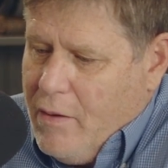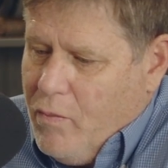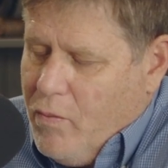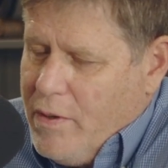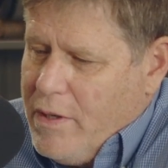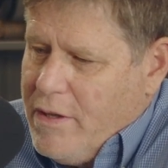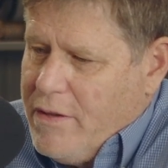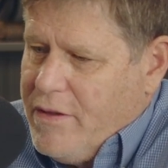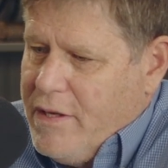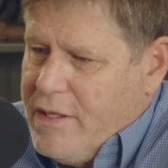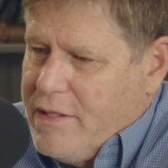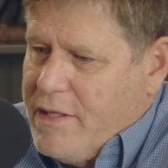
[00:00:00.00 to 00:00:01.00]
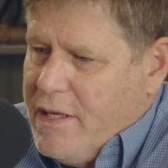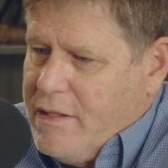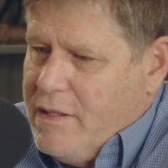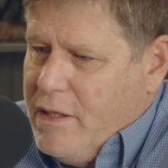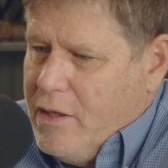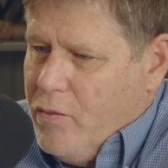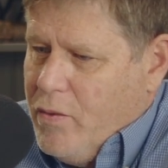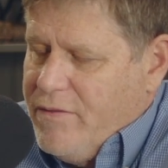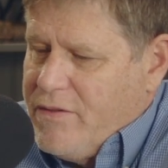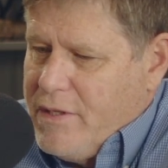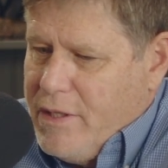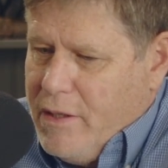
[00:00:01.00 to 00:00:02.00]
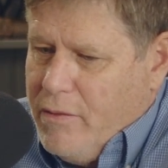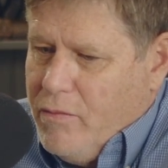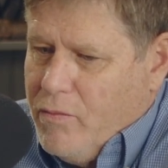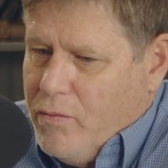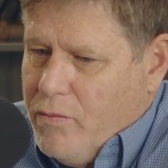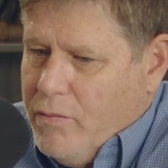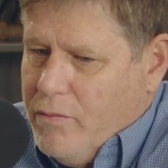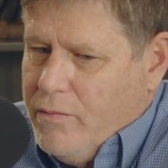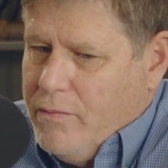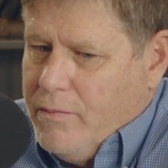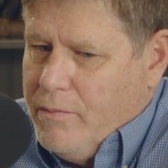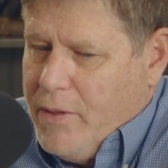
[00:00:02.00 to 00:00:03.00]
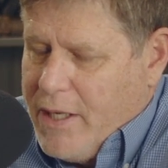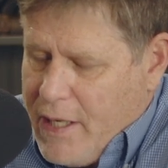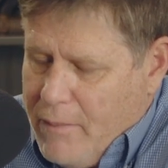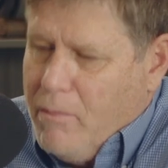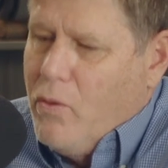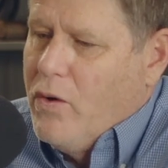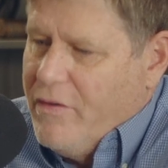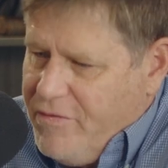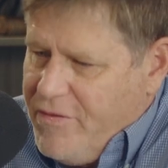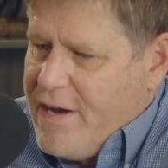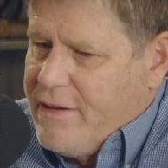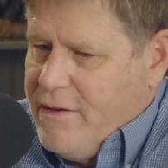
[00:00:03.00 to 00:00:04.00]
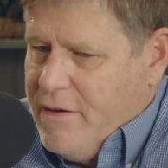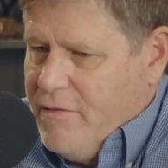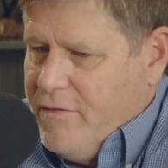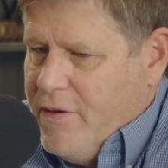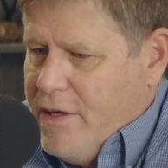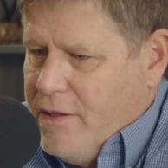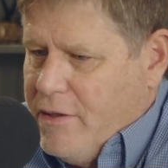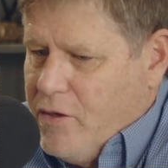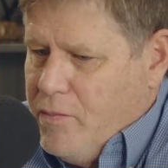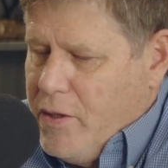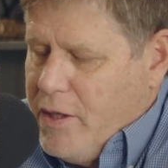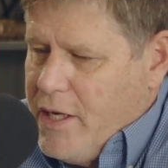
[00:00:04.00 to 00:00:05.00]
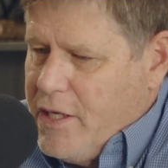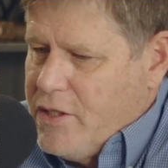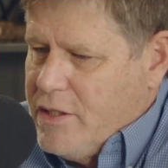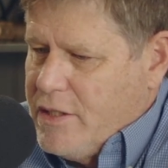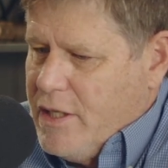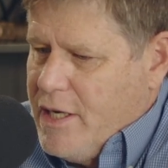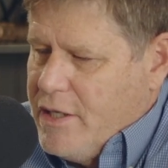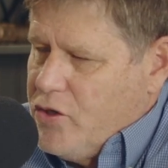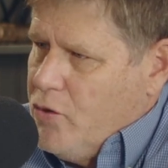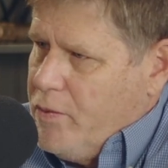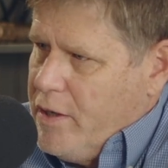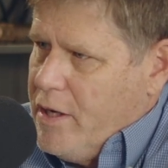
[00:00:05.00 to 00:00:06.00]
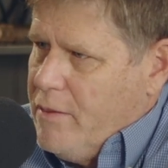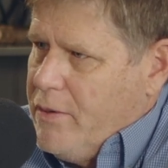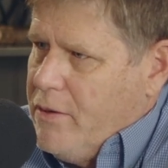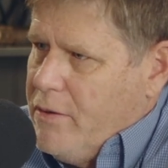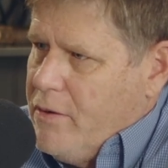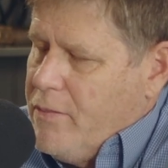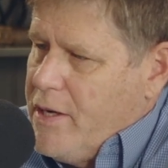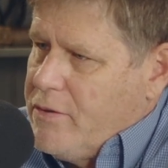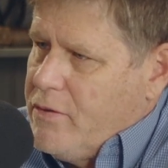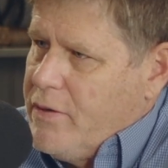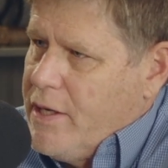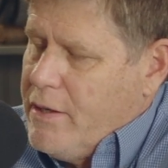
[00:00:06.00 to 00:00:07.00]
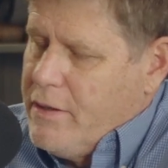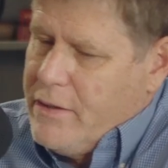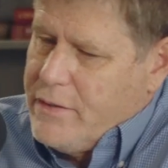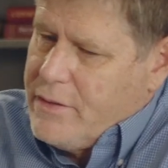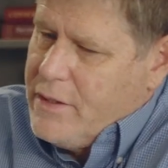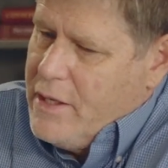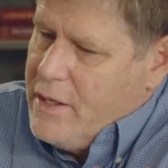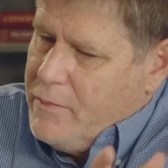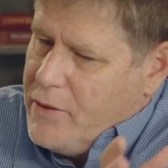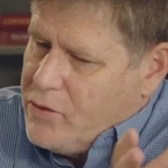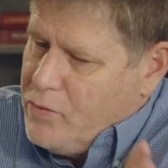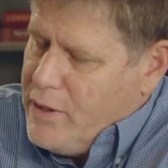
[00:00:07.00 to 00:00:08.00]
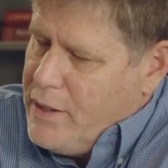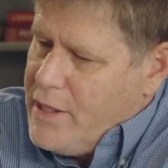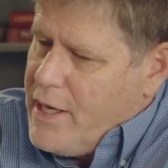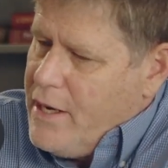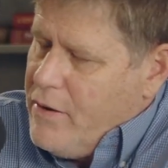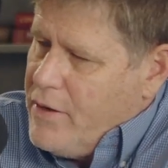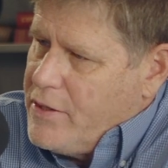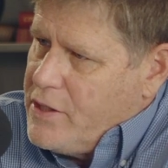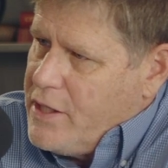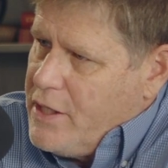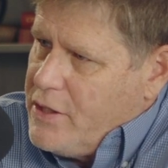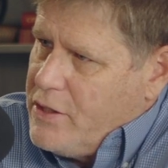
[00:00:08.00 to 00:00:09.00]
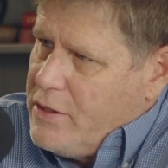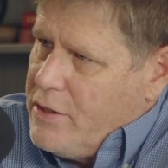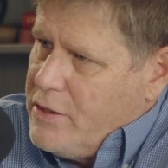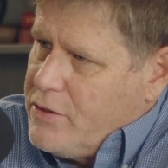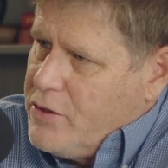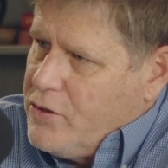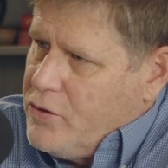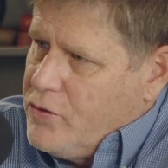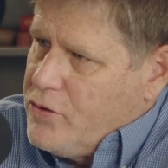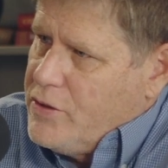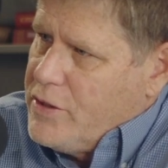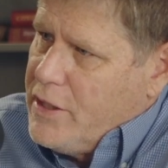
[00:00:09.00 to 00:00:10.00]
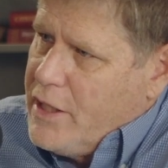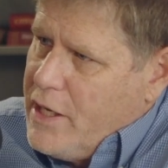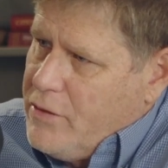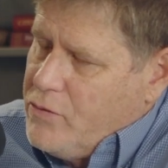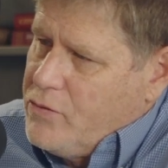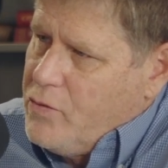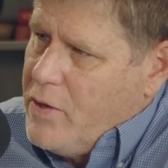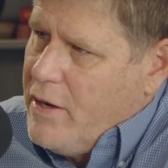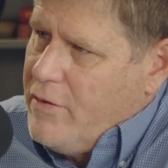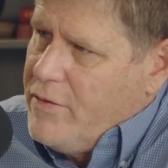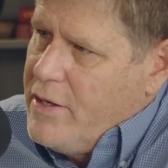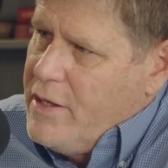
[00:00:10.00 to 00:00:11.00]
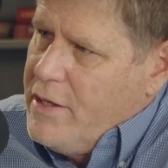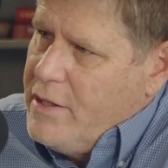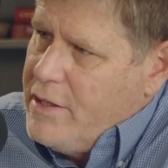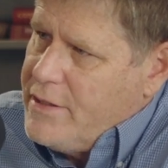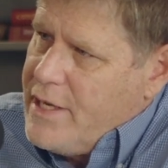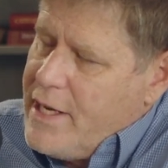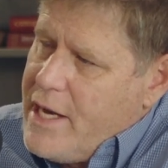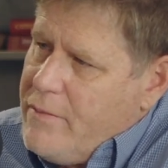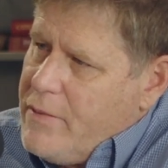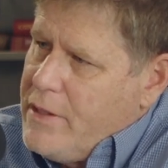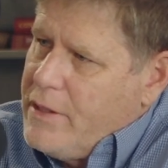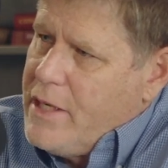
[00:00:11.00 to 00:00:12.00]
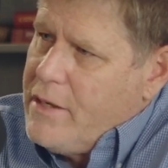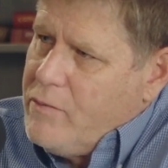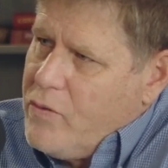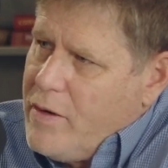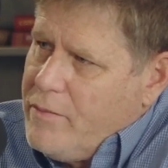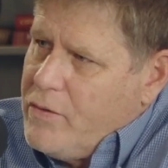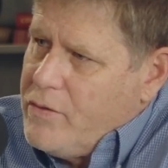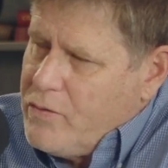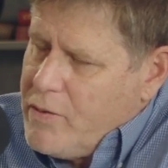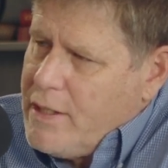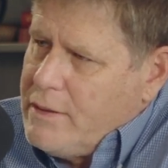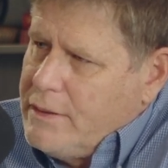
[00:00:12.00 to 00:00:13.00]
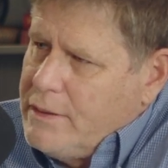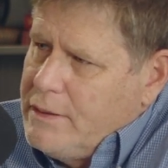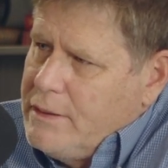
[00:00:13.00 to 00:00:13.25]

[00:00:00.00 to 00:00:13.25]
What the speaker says: One of the things that, we've seen become more effective and communications lines opening up here in El Paso County is between the higher education institutions and K through 12. Is that happening down in Pueblo as well?